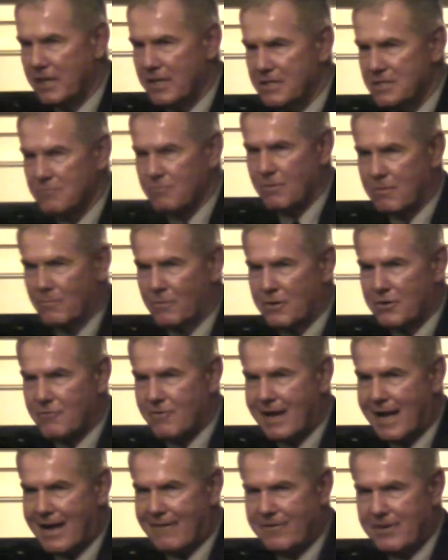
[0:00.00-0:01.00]
bus when we're
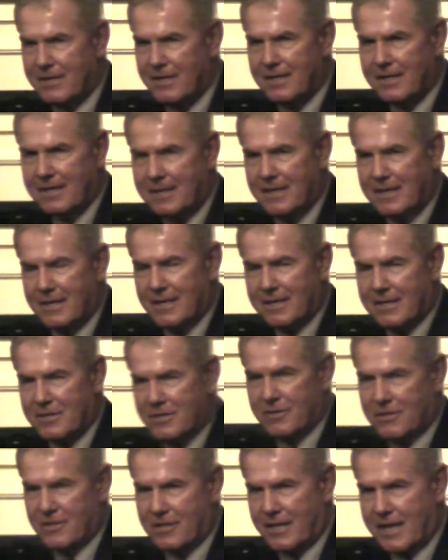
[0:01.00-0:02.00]
driving
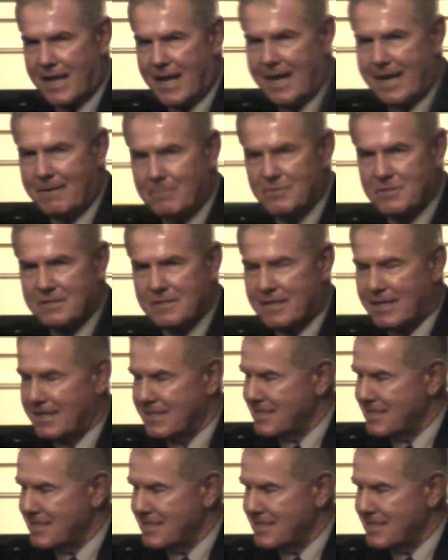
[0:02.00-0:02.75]
to the game?